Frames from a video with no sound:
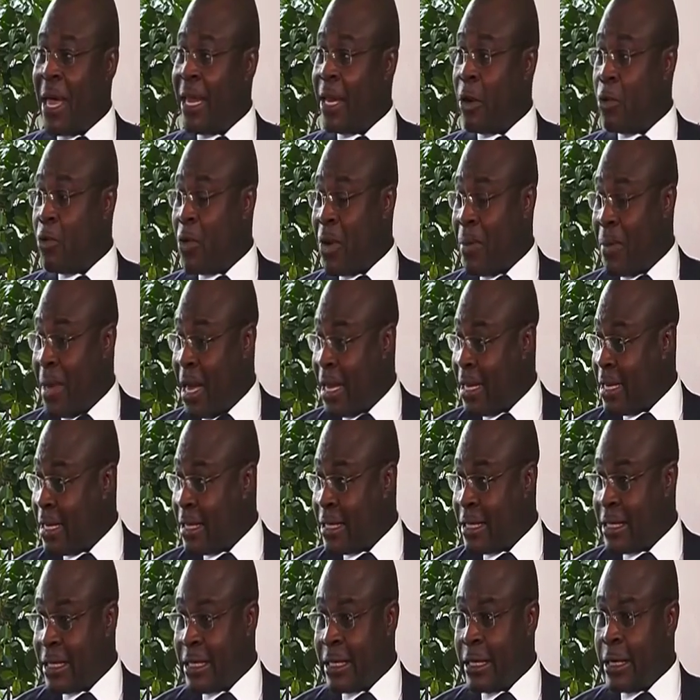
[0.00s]
and women,
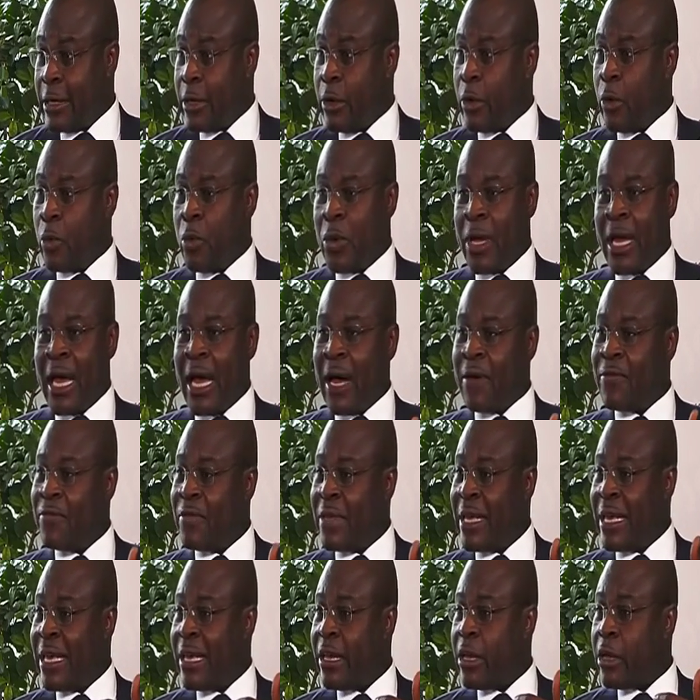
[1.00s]
we have
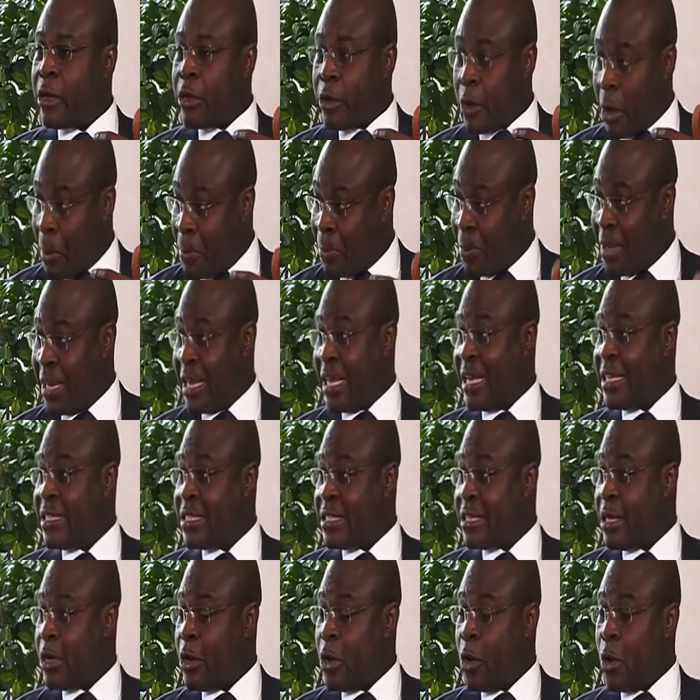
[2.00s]
the companies,
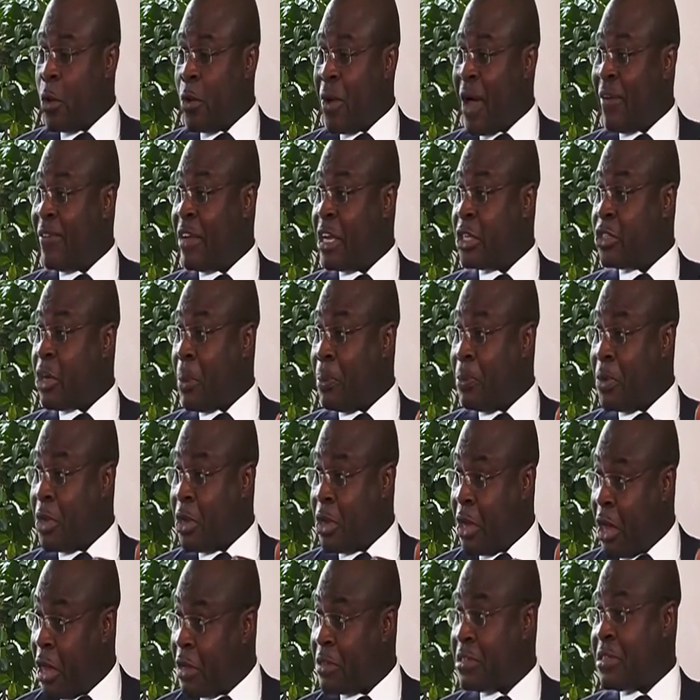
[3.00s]
we have the
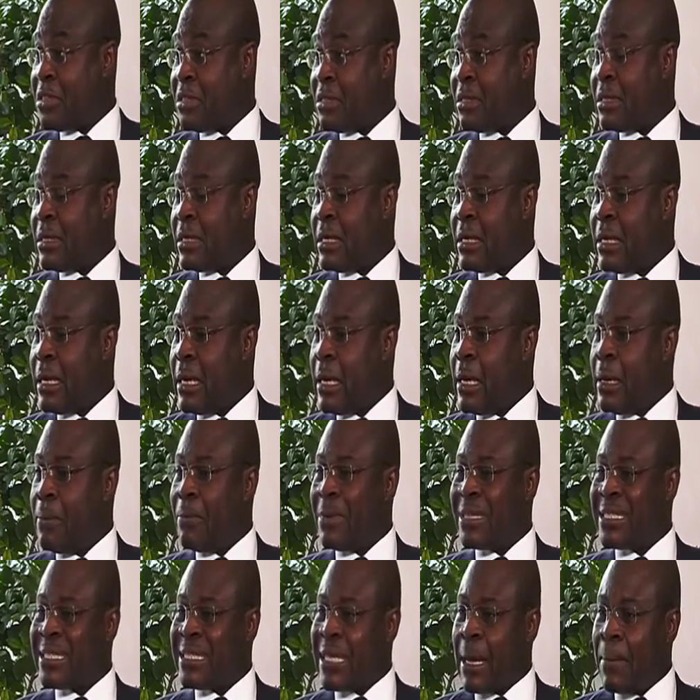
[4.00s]
entrepreneurs, but
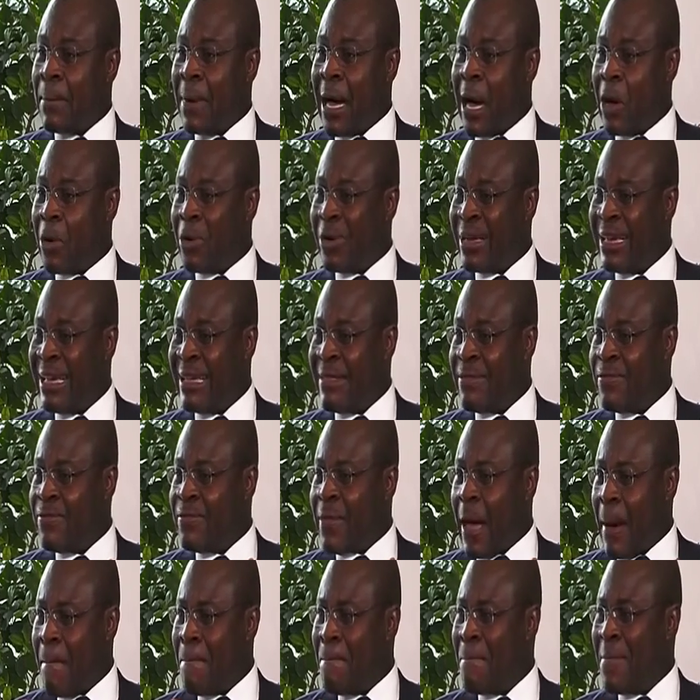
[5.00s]
somehow in
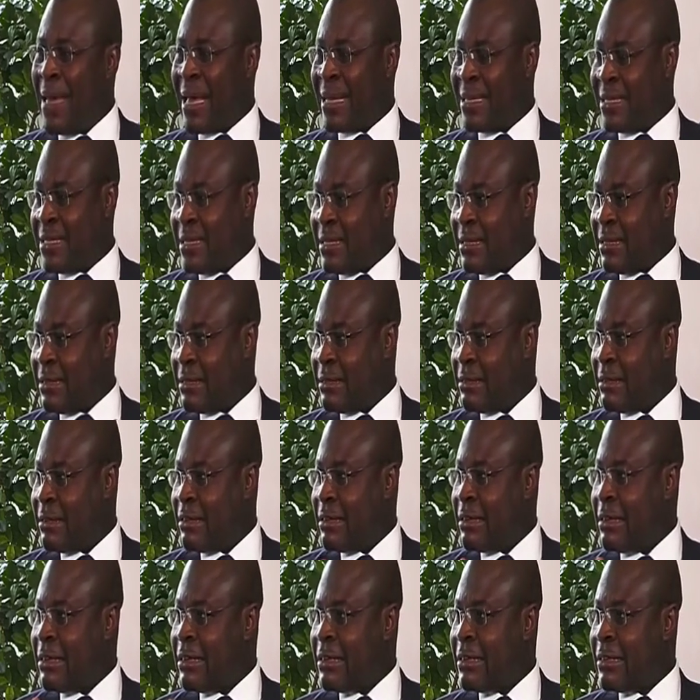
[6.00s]
that mix,
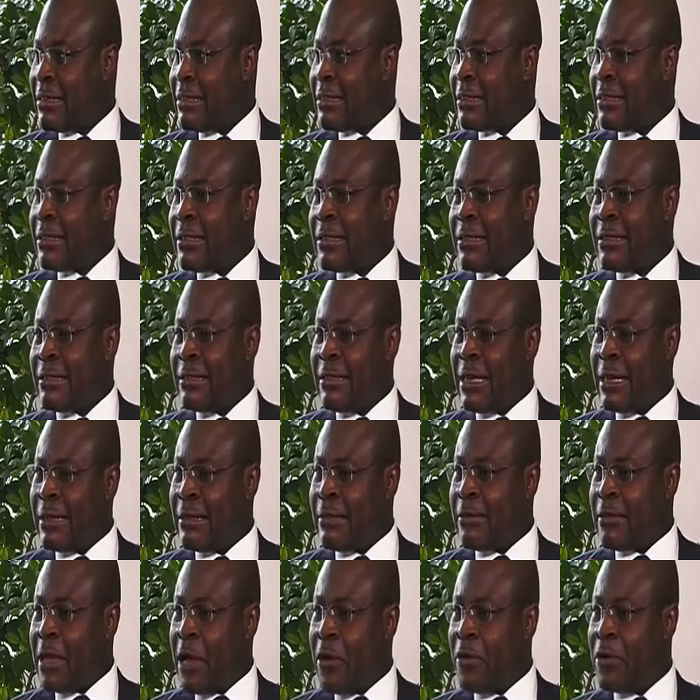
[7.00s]

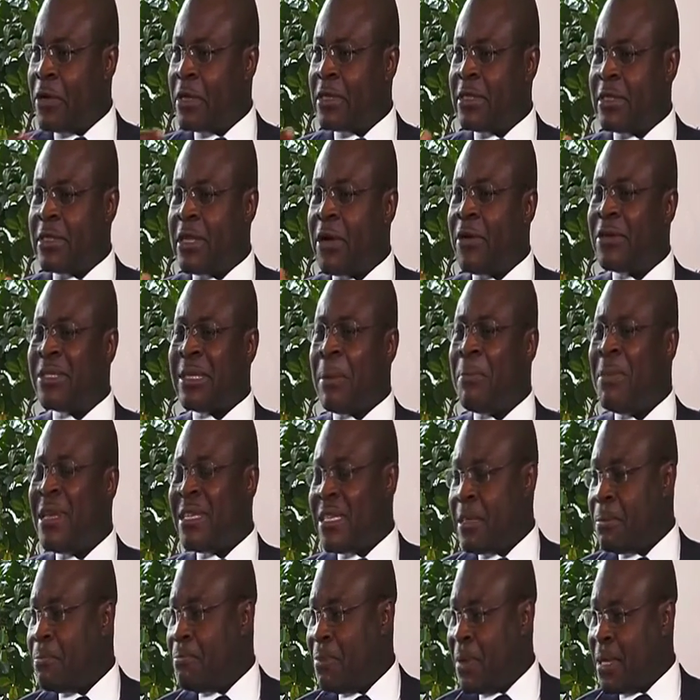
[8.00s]
there is, there is a
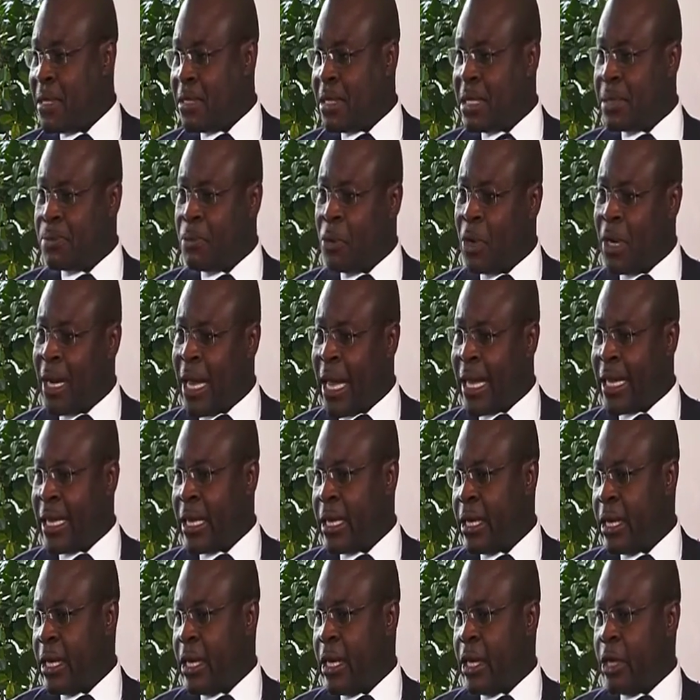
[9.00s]
missing piece. It's more like
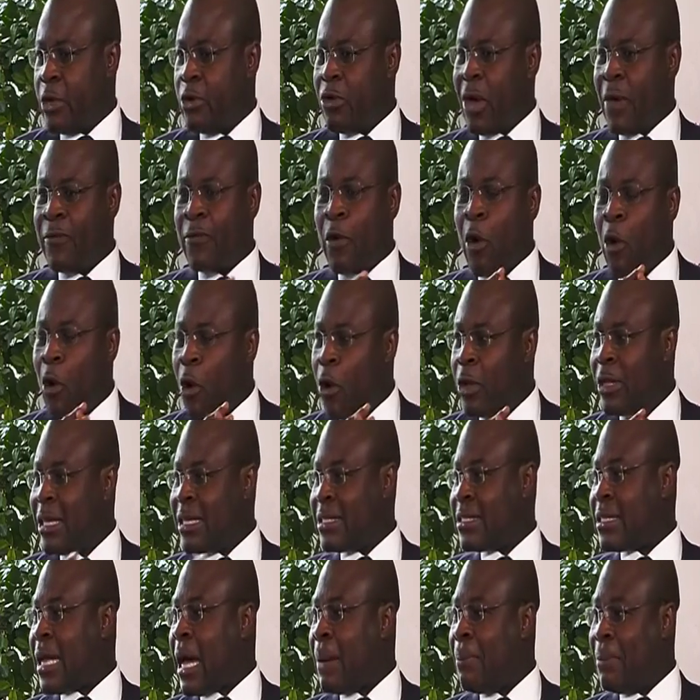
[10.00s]
you have all the
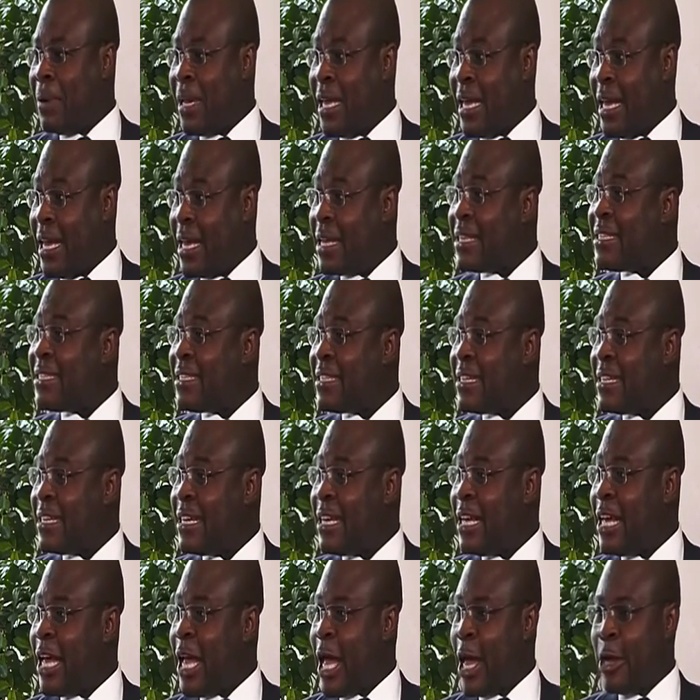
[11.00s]
star players
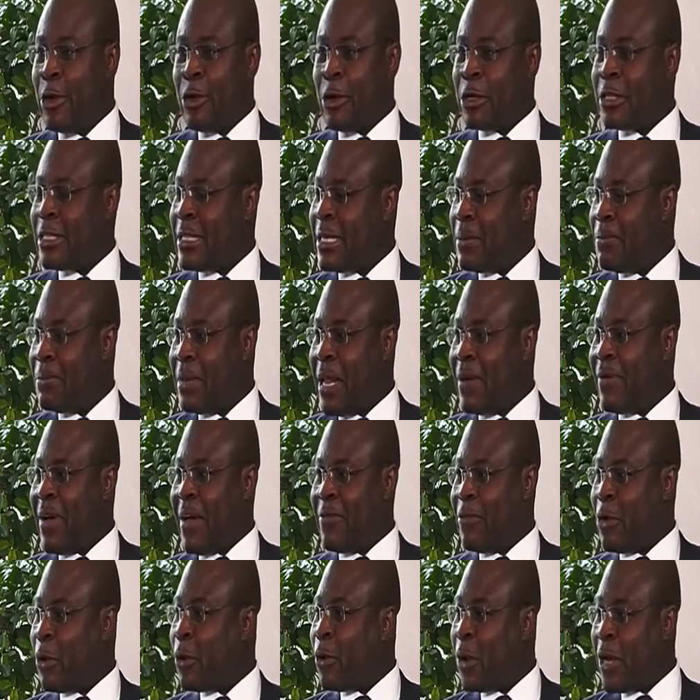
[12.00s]
and your team never
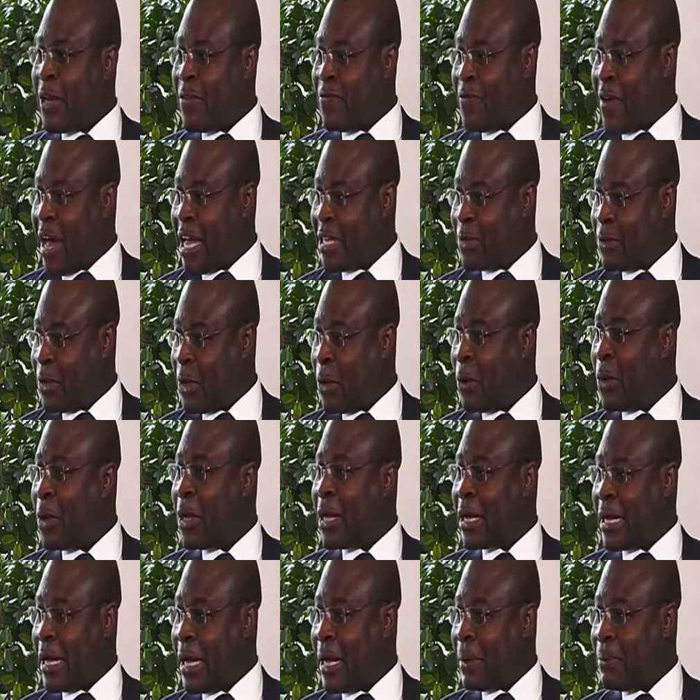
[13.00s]
even qualifies for the
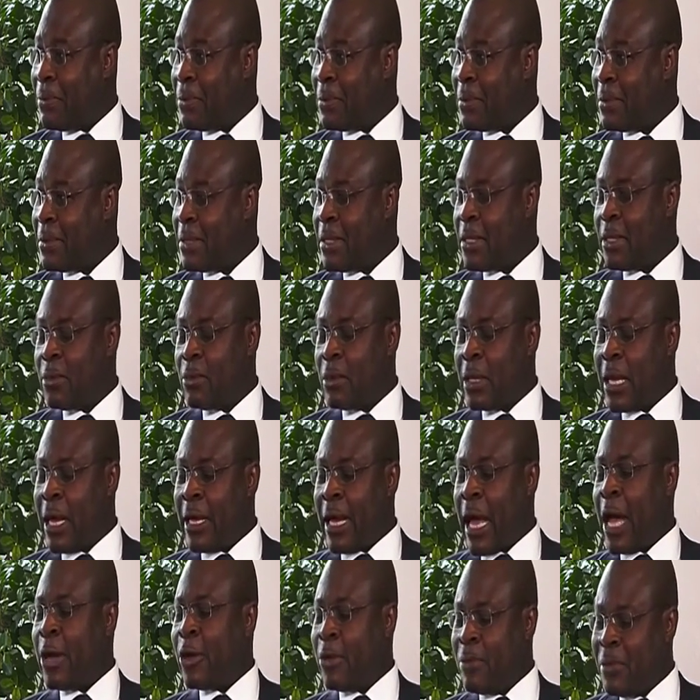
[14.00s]
World Cup. Well, I,
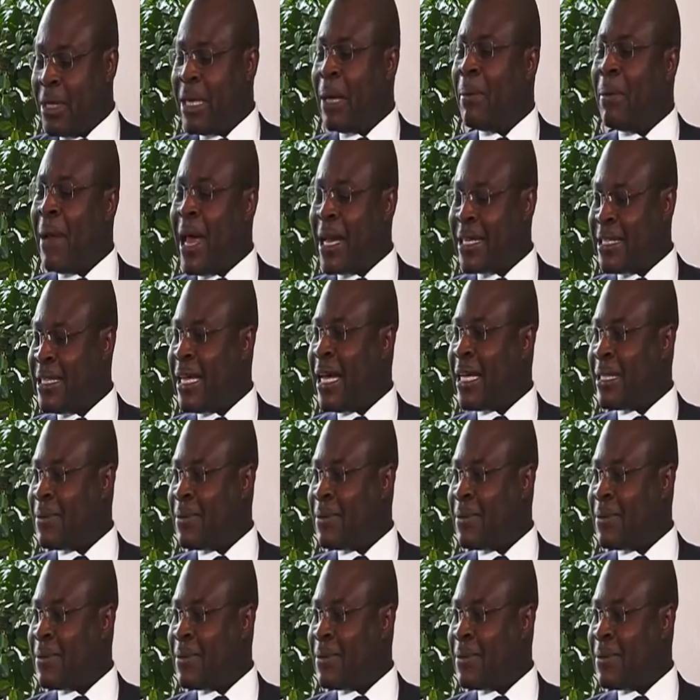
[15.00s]
I don't mean the Black That's Stars.